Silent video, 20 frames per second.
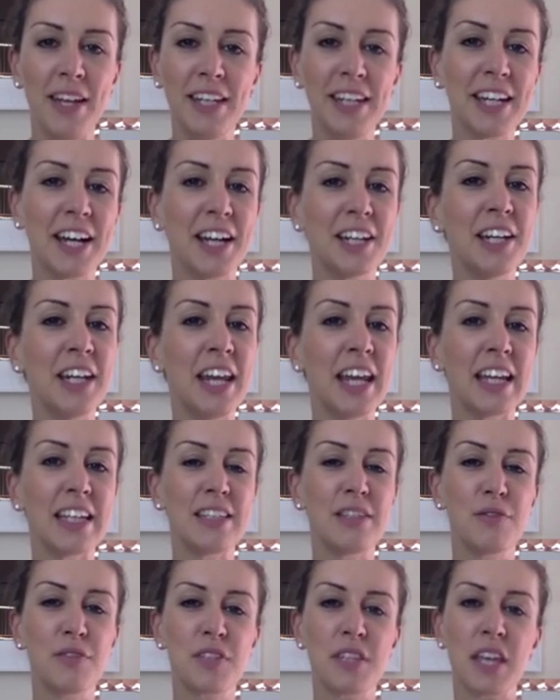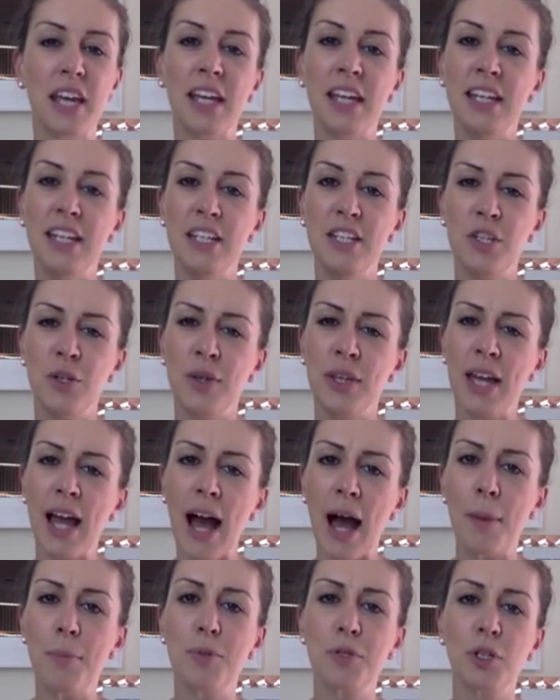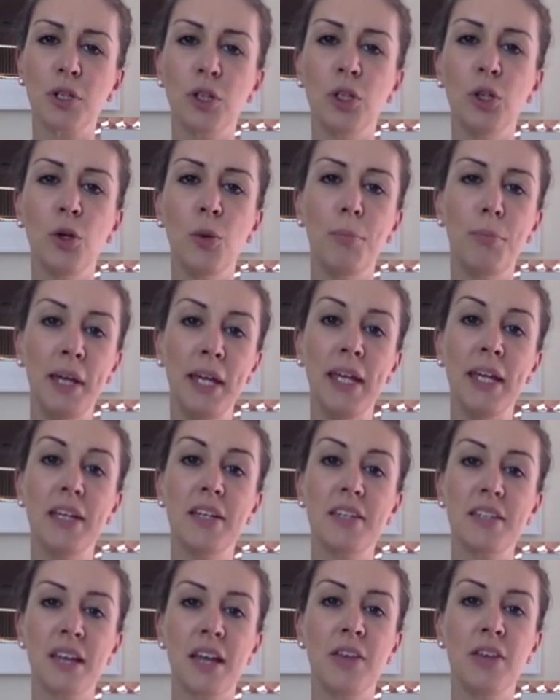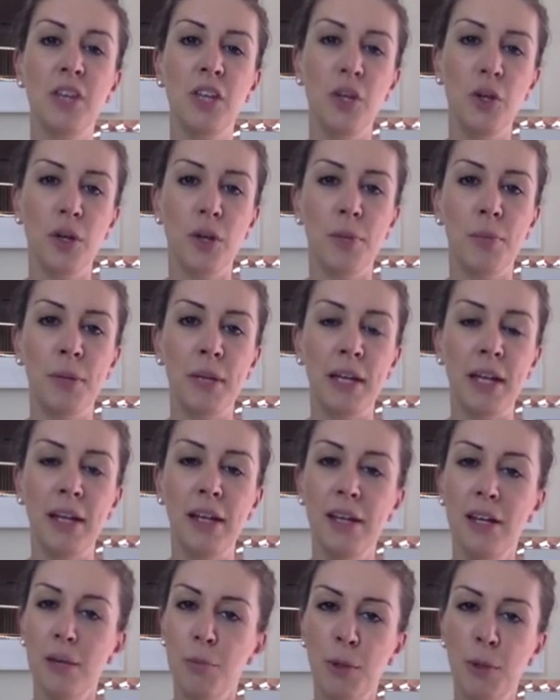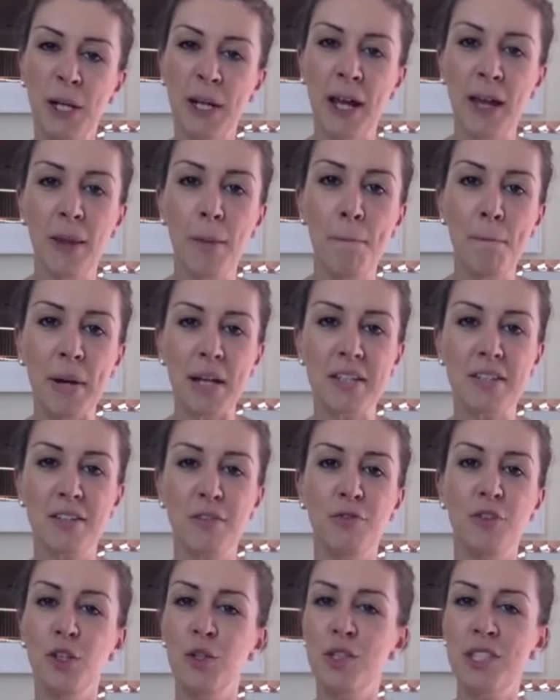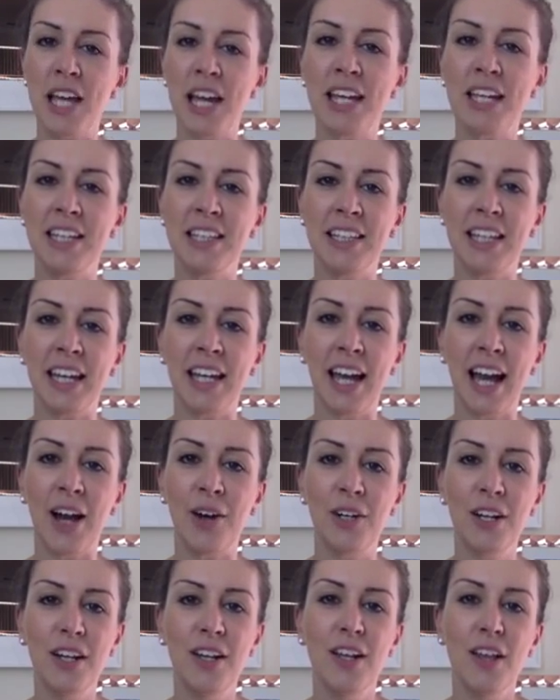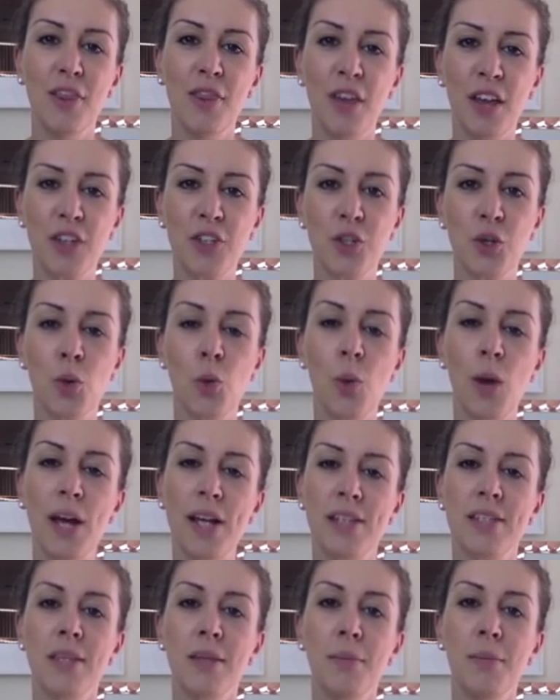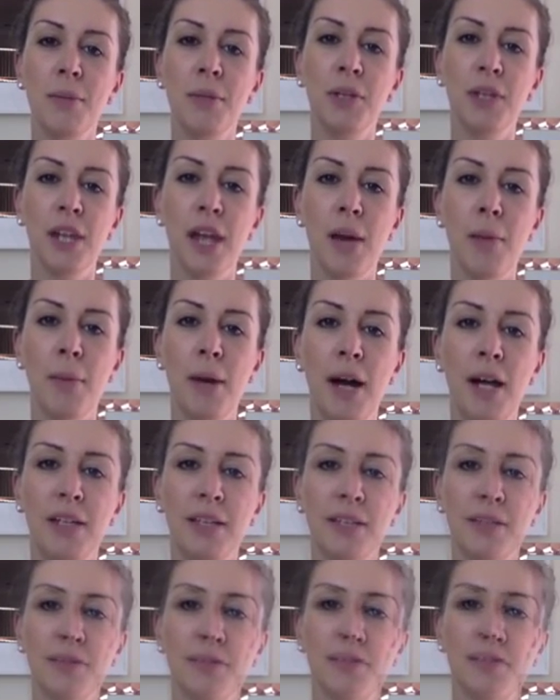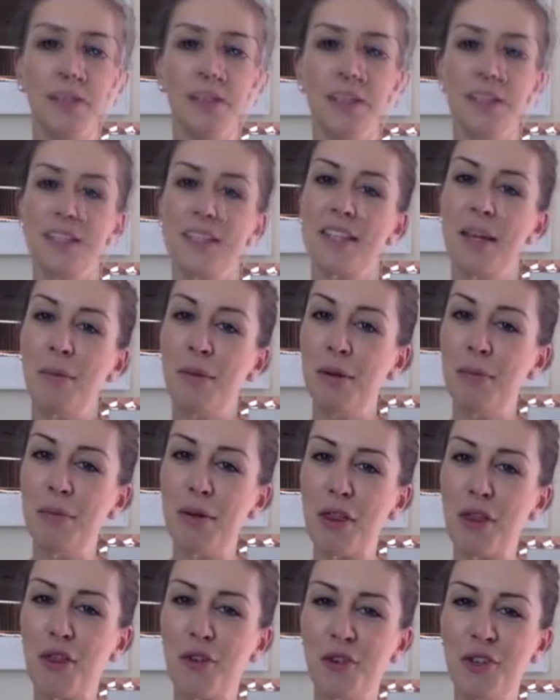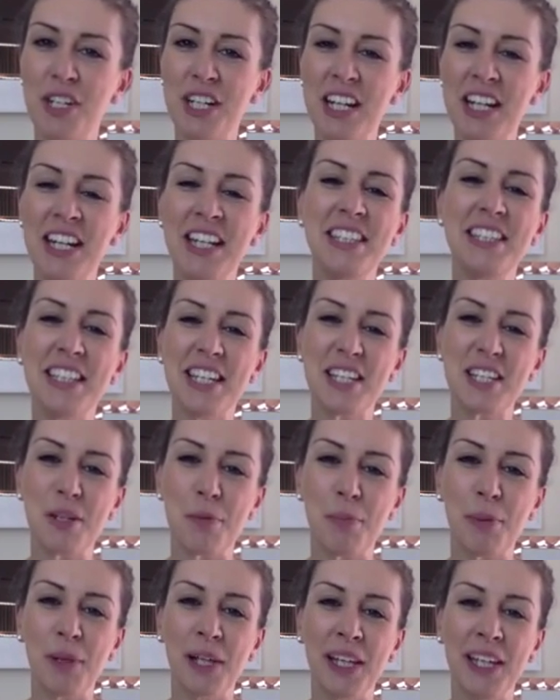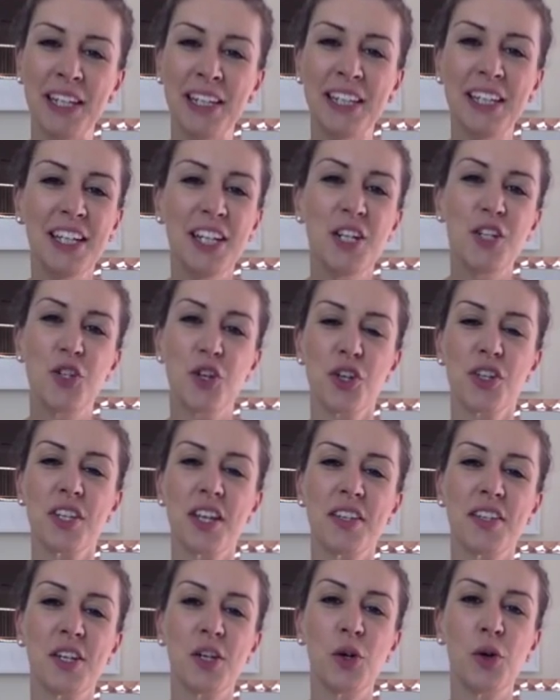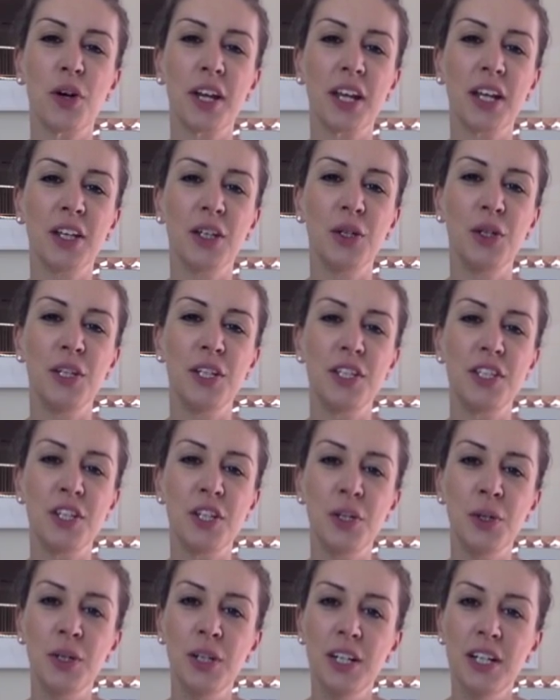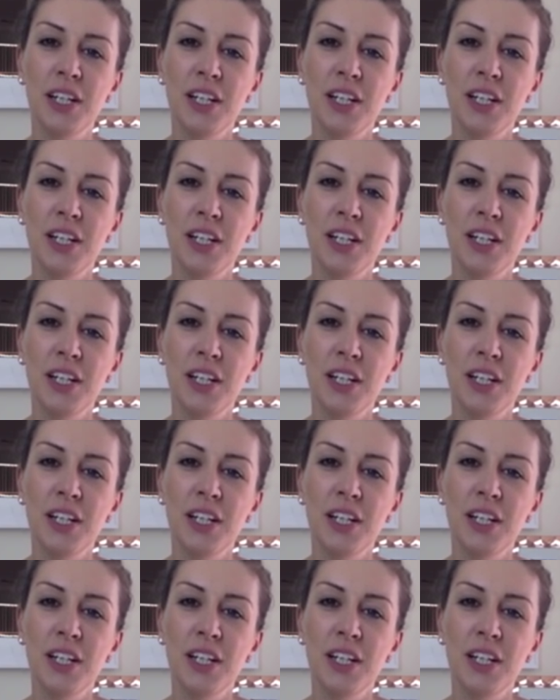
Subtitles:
any kind of negative state and into the absolute peak state that you can be in, bringing out the best of you day in, day out. That's your way to the millionaire mind. Step number 3, discipline. Just as I already alluded to,